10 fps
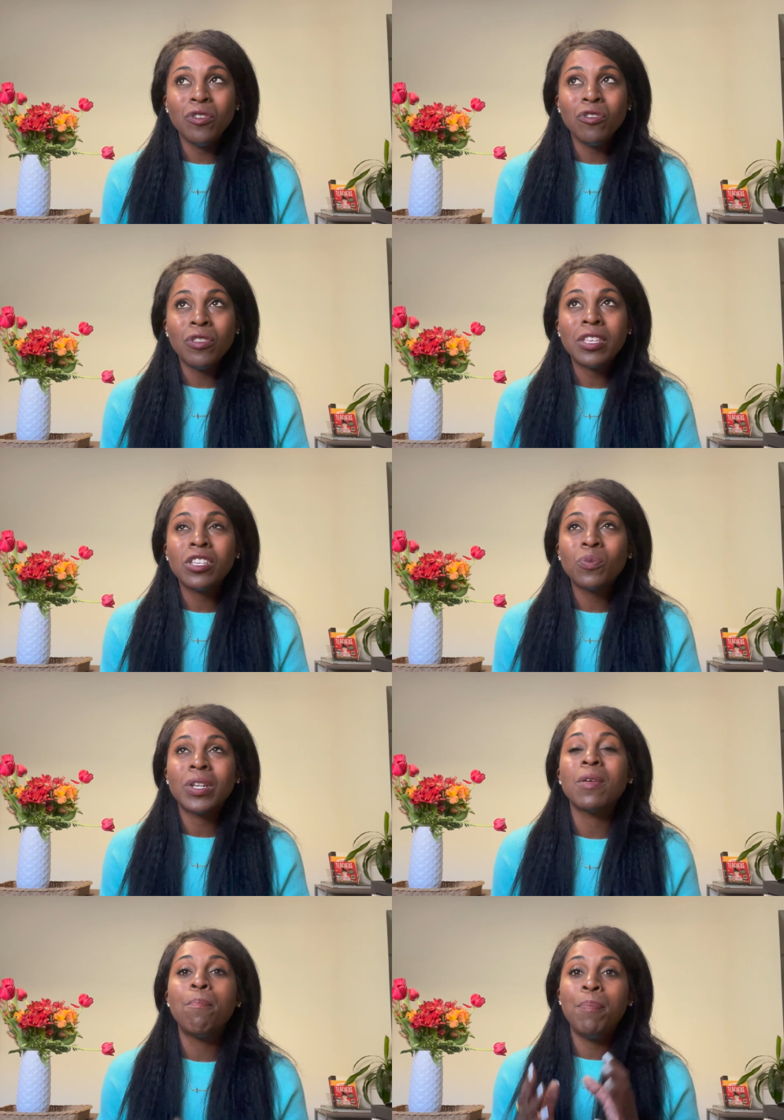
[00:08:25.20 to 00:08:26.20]
this is
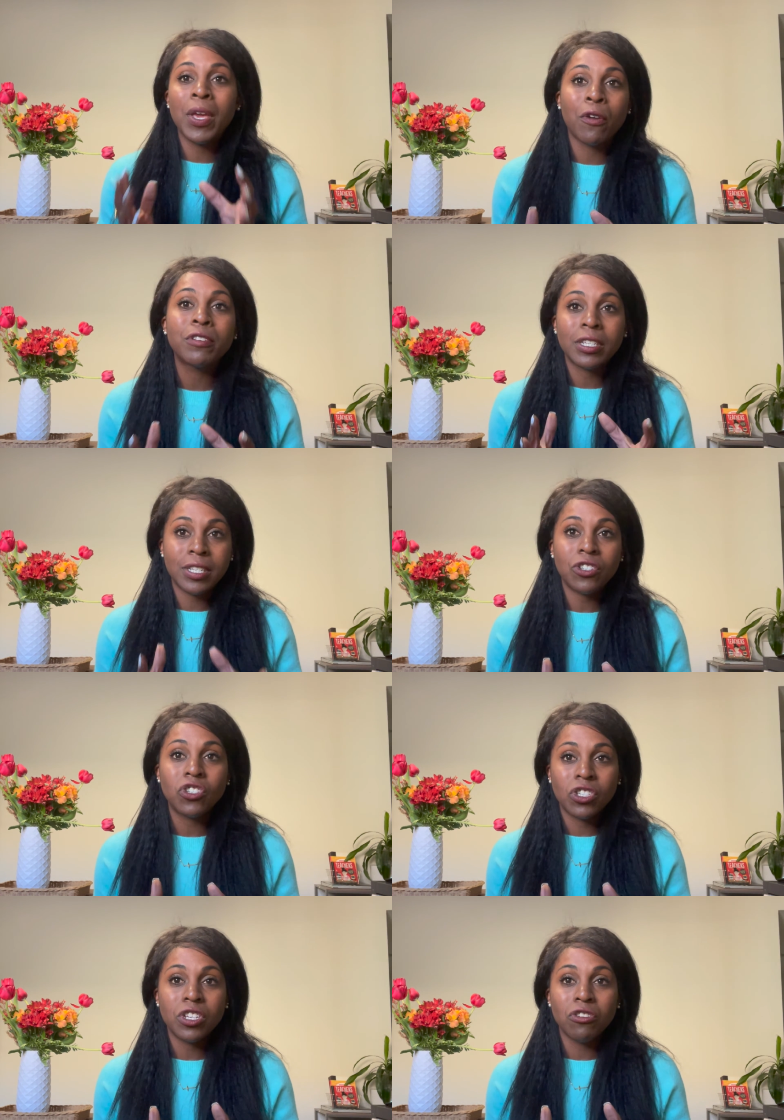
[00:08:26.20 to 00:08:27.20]
one of the bigger
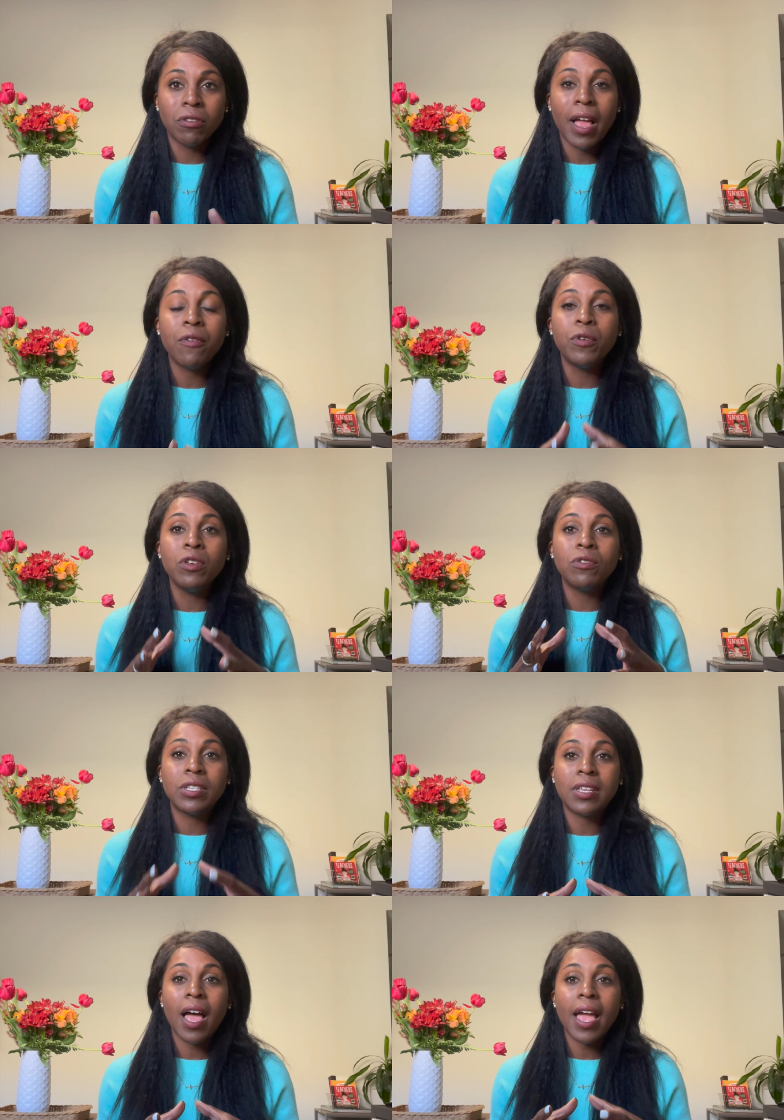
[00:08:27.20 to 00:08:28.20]
decisions in your life when you
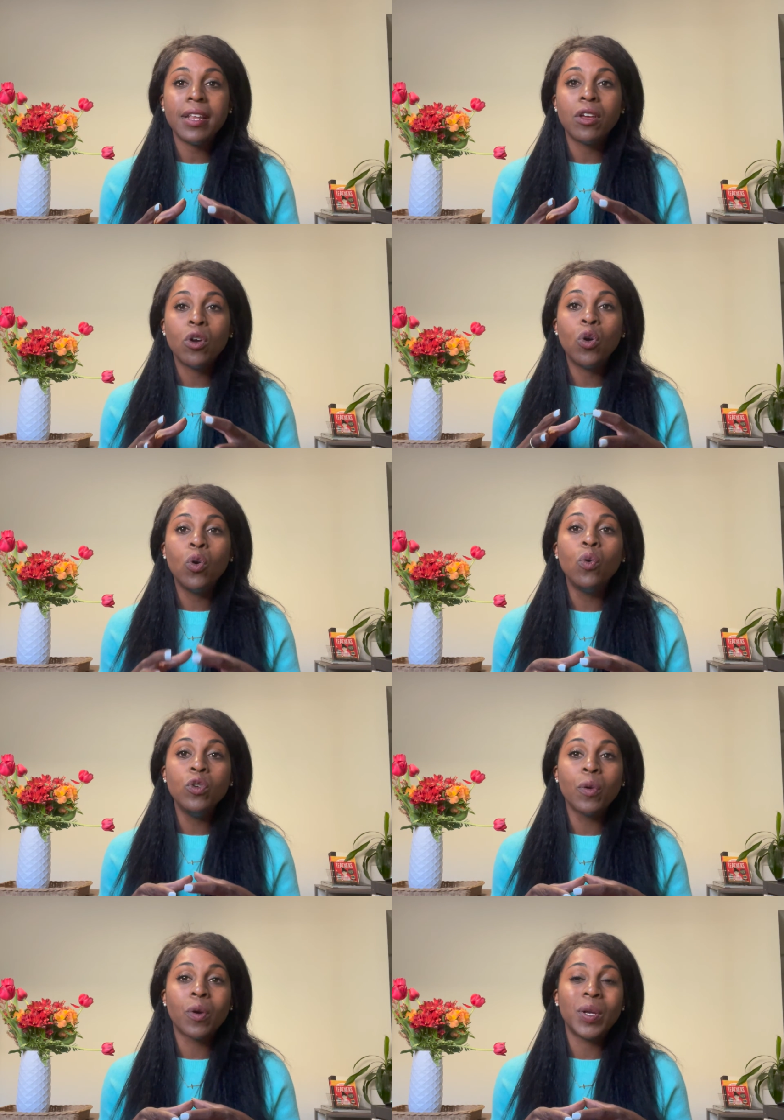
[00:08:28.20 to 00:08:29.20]
decide who
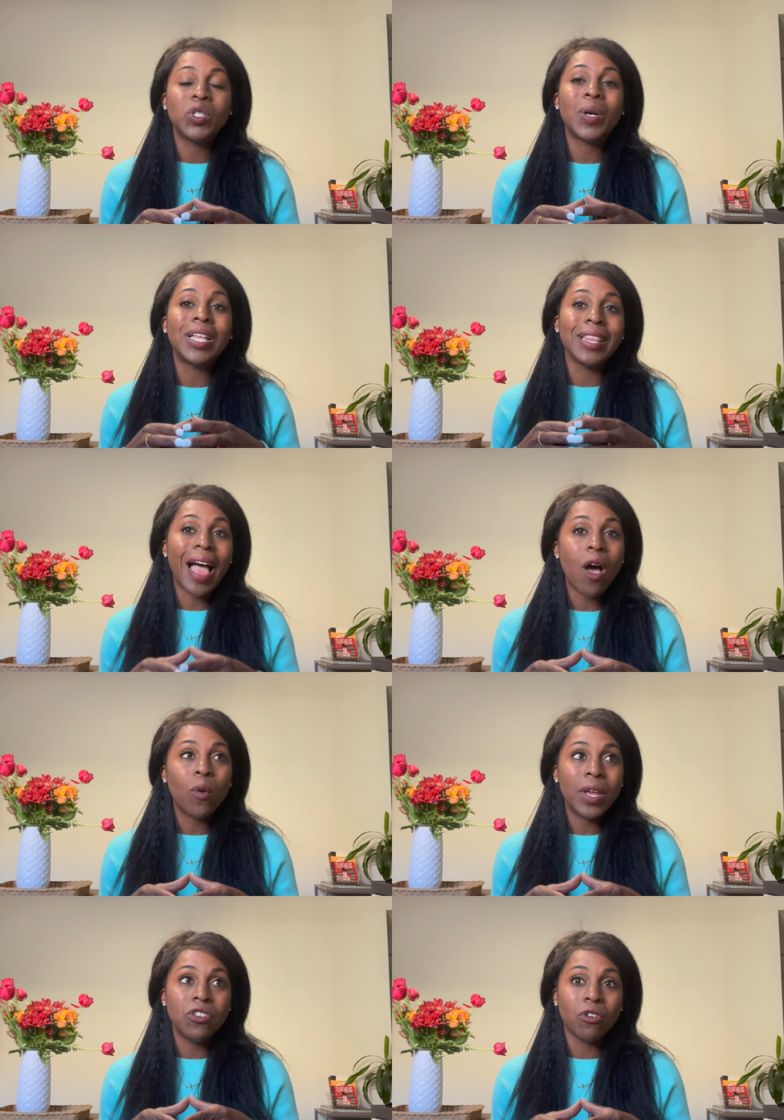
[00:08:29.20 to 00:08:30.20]
you are going to
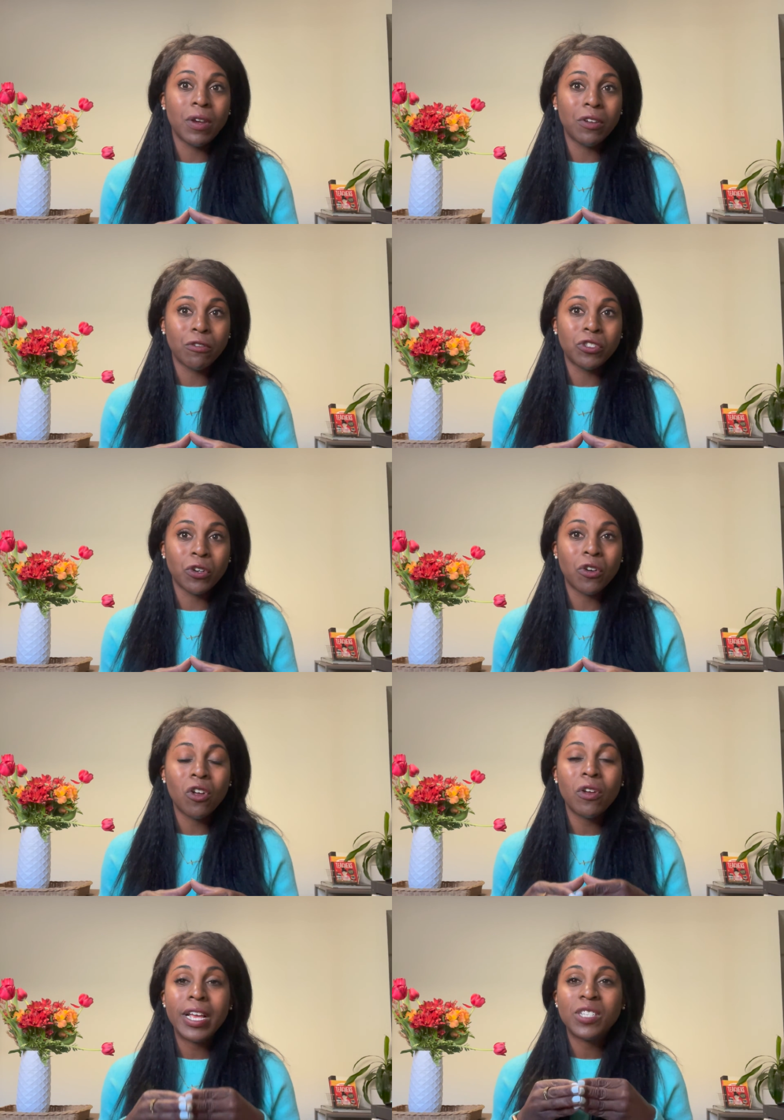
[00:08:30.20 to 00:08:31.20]
allow in your inner
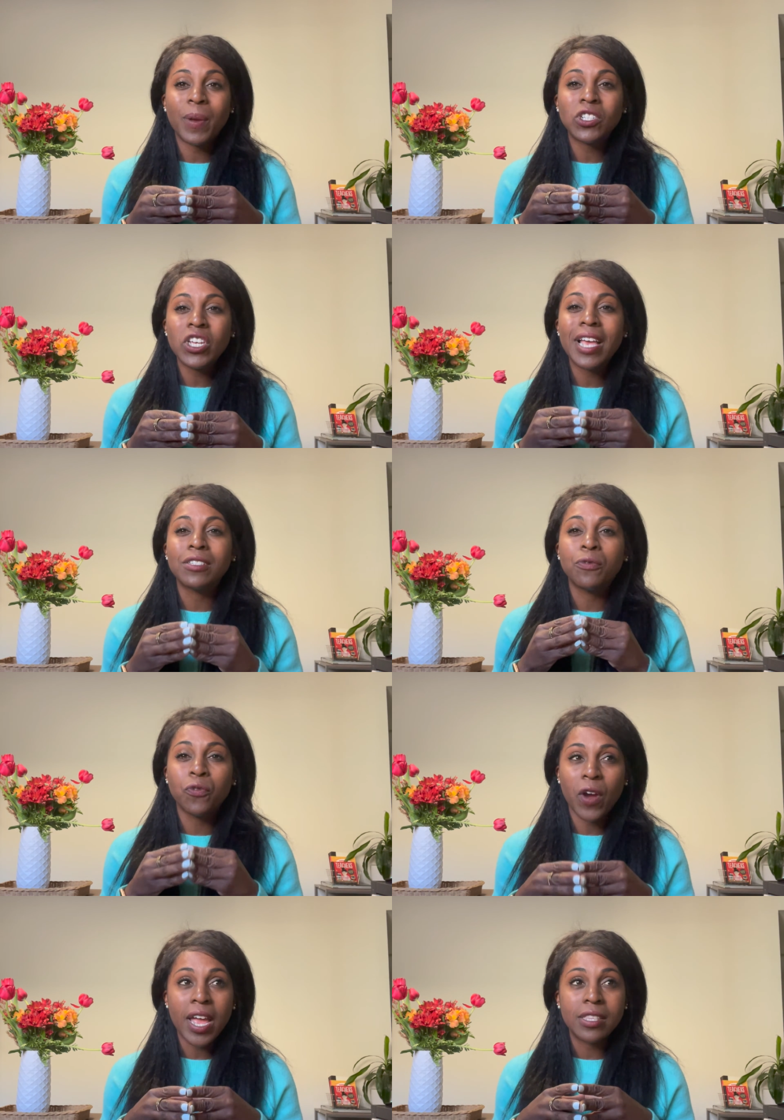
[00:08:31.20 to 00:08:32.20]
circle, especially as
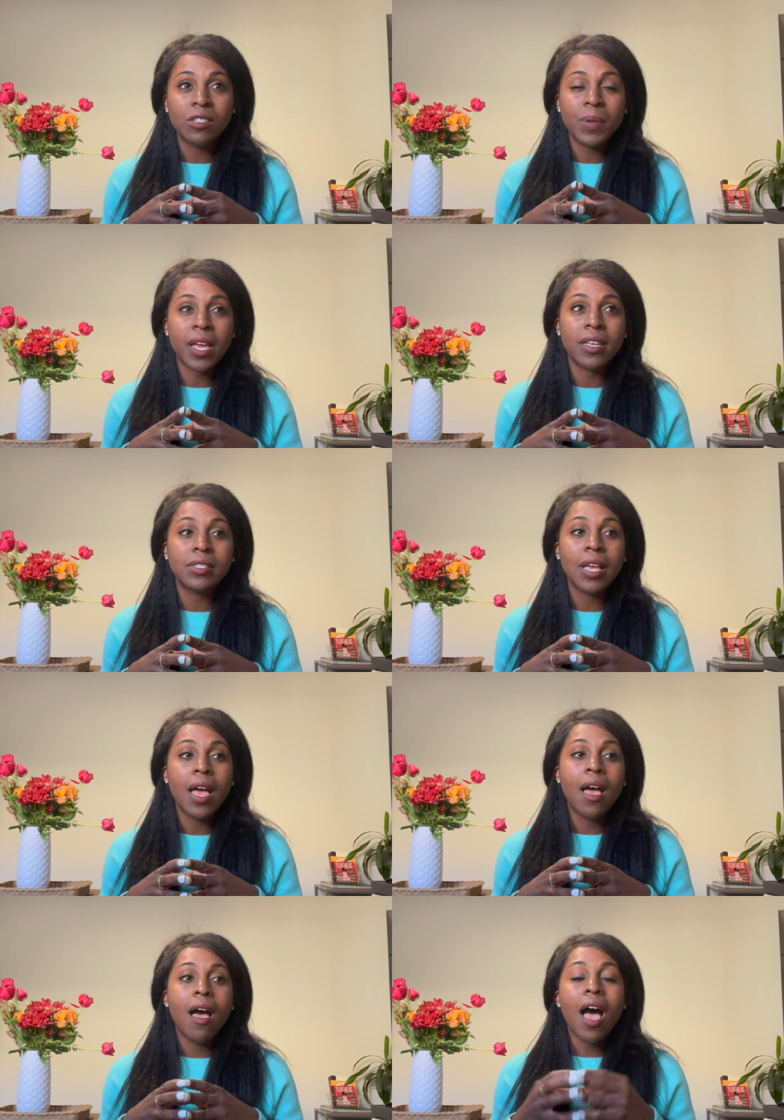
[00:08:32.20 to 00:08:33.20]
friends, because
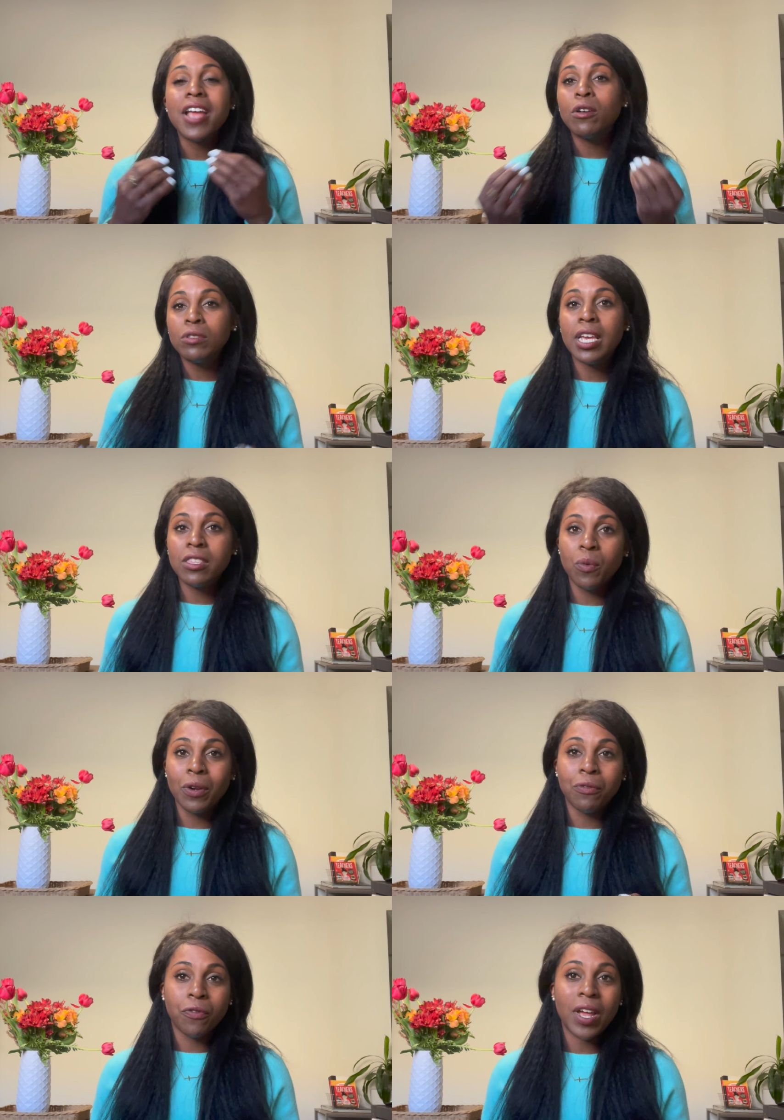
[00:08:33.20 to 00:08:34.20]
I don't take the
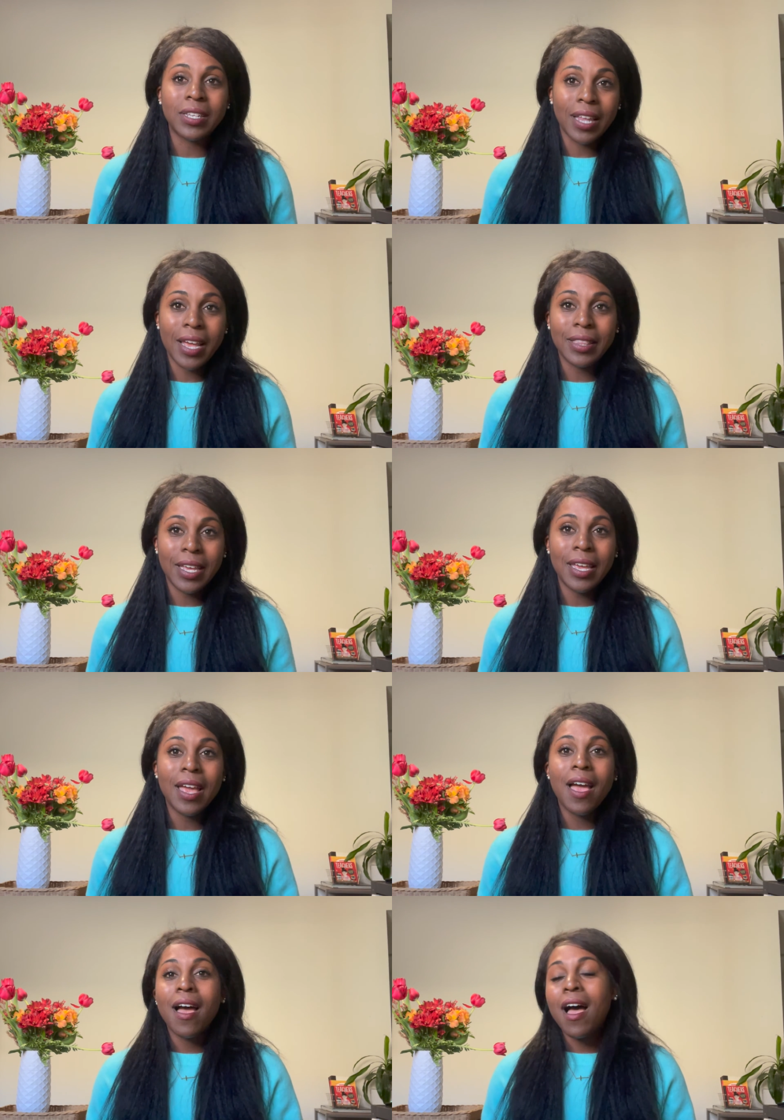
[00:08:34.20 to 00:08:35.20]
word friend lightly.
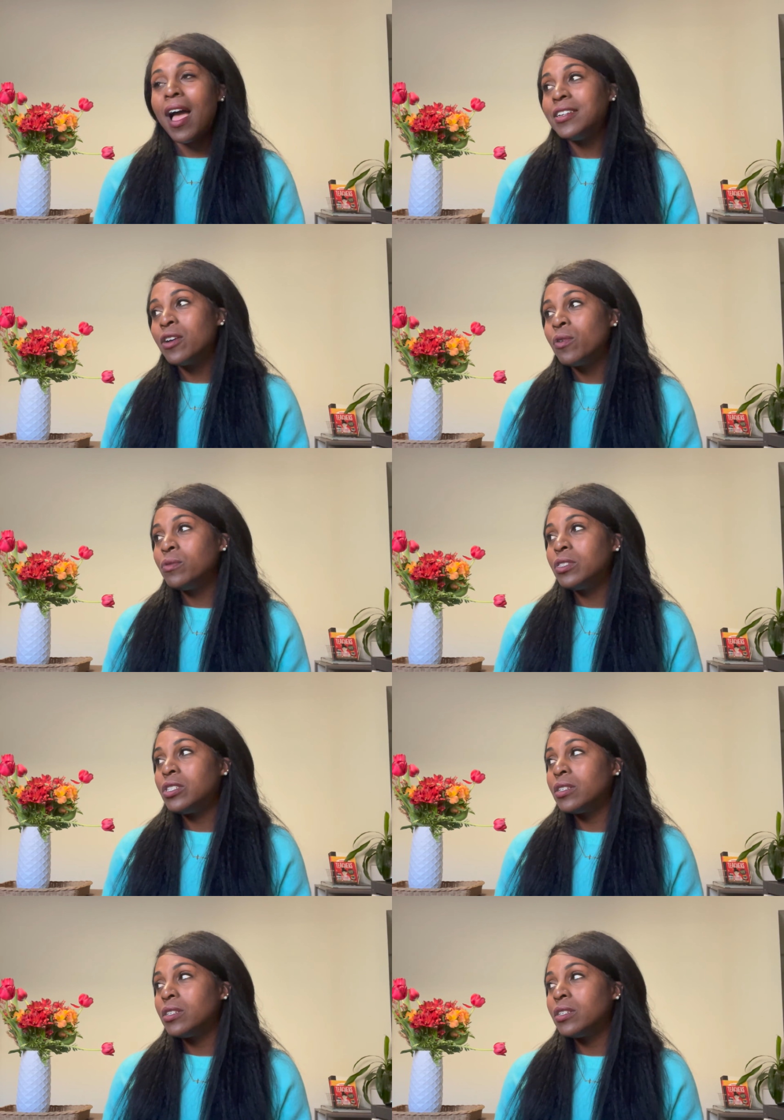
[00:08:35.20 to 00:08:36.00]
I don't